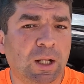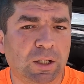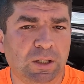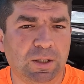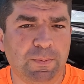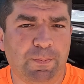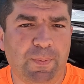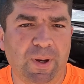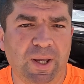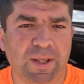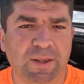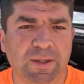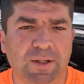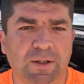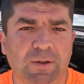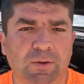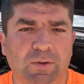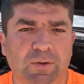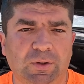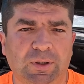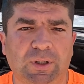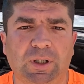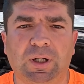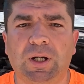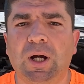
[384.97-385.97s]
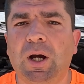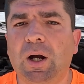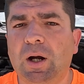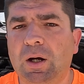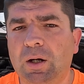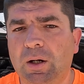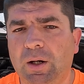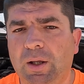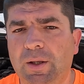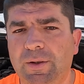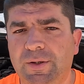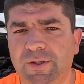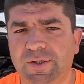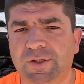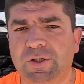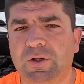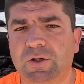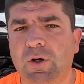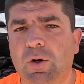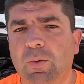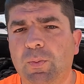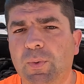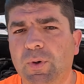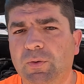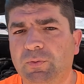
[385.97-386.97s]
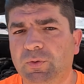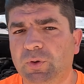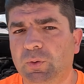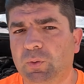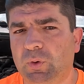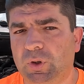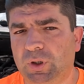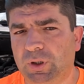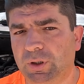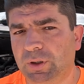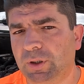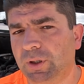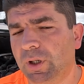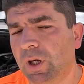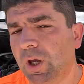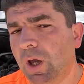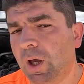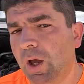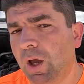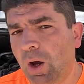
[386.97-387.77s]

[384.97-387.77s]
depending on the car and the scope of the work.